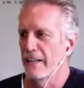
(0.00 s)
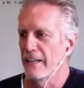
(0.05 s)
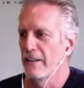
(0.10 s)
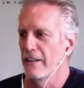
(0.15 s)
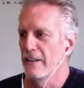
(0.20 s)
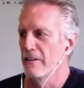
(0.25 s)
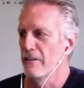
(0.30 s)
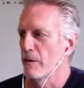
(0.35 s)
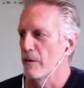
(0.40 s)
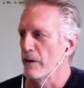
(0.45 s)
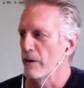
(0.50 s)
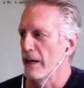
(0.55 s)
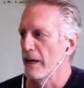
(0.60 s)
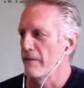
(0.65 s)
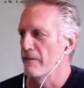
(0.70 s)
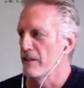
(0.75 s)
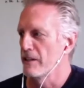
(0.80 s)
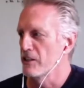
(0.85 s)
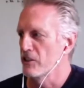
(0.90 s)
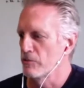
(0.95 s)
You know, they were
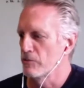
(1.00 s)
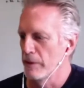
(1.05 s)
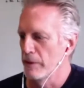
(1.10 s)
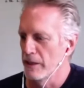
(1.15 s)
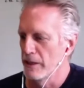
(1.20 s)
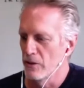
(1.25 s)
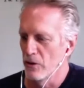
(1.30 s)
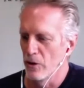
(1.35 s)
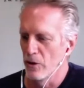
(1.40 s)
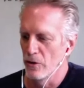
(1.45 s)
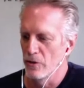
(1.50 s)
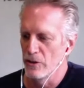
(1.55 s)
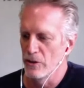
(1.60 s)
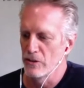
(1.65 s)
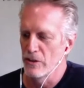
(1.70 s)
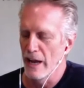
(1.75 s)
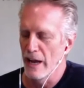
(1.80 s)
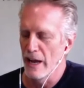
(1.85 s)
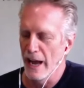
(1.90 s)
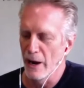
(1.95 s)
having to spend all
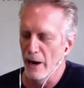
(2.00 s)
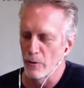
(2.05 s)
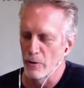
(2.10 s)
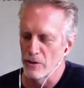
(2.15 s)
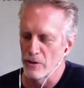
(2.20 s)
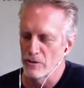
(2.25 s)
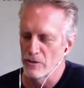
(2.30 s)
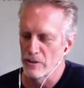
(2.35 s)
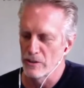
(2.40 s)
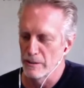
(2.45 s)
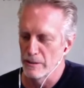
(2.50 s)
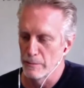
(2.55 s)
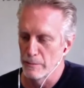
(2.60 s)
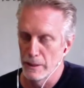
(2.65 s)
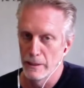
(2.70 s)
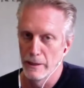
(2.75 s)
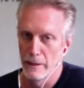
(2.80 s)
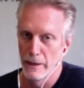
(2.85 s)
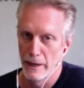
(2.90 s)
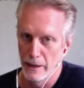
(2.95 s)
these hours and I
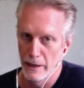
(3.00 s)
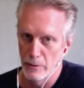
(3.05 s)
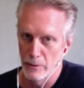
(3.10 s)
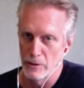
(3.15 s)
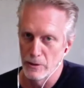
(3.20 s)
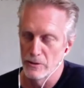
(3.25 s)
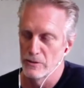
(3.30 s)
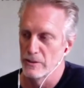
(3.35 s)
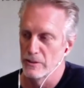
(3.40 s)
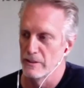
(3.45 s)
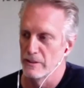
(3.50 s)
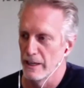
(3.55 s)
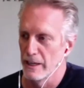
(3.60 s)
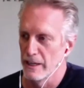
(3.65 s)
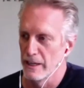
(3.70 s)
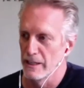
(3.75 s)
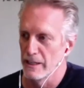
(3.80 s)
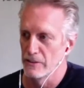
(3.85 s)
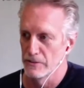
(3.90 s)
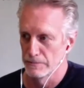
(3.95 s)
mean hours and
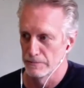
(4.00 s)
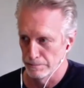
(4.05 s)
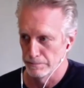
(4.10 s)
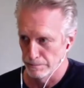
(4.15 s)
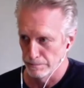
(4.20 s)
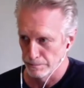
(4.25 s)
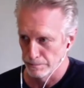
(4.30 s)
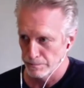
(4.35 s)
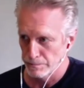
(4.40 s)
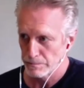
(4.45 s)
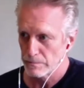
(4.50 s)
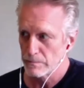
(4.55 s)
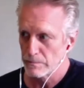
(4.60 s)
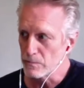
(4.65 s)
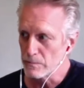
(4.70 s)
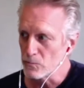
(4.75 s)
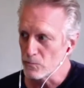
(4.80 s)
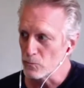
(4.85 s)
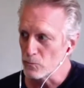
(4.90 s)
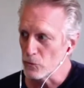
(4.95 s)
days,
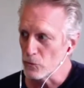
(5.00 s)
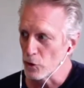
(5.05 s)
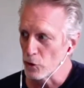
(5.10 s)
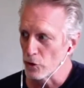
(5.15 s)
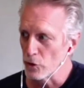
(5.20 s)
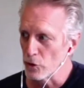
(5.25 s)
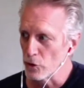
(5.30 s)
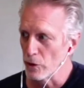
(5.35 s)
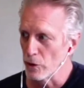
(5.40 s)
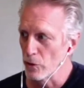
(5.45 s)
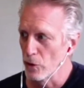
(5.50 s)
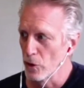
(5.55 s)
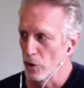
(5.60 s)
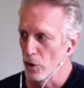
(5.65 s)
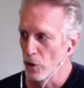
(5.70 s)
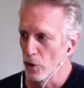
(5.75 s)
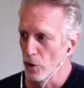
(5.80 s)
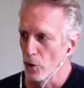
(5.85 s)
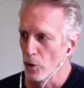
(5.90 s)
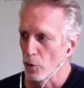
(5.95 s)
you know,
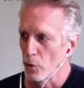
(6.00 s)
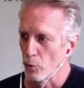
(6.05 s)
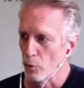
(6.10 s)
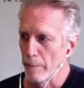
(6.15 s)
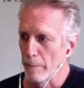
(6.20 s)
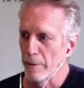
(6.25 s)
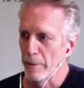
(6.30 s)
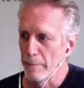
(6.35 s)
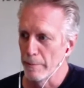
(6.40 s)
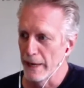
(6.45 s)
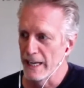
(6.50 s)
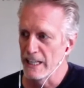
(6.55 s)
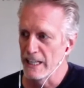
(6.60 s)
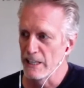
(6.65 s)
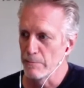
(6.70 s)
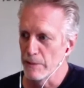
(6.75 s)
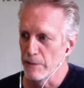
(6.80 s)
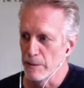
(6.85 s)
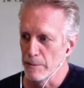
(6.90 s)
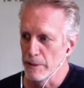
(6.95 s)

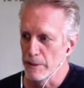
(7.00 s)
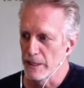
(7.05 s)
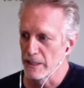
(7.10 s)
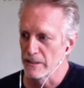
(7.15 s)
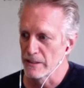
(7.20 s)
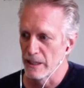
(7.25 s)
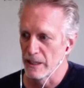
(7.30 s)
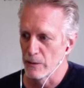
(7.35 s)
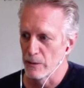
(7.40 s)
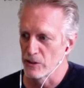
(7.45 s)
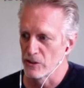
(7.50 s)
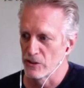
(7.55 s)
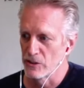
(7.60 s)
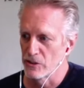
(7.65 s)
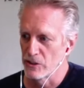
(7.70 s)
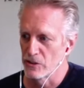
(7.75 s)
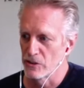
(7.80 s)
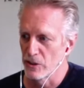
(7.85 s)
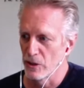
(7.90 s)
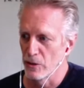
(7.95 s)
reprimanding me because I was
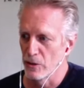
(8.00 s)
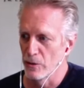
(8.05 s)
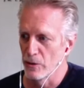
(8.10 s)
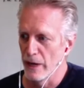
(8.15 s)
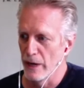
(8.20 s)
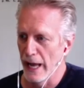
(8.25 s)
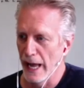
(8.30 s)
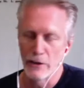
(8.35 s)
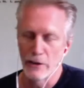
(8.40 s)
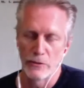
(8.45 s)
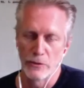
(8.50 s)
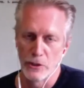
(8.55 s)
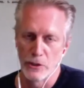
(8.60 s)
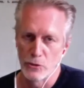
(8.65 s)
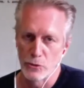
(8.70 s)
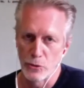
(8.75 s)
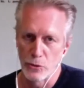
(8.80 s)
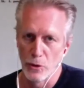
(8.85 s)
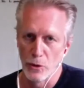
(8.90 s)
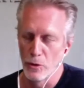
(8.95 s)
just so out of
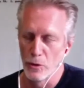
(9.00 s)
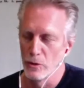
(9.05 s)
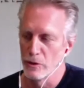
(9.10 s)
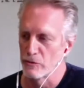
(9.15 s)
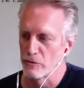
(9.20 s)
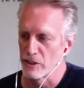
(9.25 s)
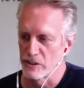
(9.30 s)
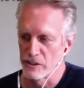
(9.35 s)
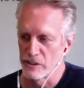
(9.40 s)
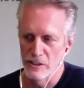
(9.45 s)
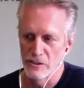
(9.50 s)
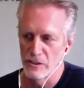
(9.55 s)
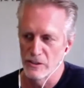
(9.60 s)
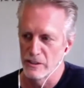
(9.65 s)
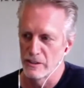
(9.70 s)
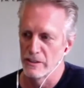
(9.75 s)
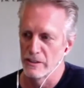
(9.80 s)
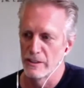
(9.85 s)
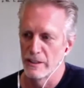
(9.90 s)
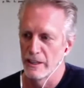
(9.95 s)
control and
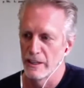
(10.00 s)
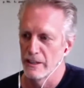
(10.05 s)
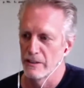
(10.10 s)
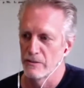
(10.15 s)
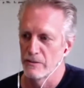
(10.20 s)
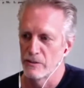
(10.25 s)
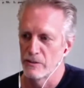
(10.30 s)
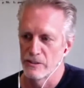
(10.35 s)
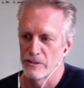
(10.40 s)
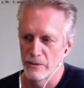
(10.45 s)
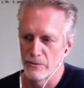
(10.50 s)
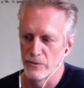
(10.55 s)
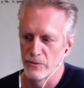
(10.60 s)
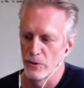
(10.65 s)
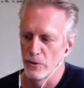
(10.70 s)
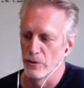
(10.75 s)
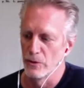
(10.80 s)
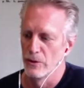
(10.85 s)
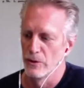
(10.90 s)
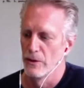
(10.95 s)
resistant and
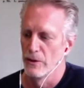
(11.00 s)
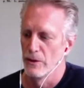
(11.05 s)
resentful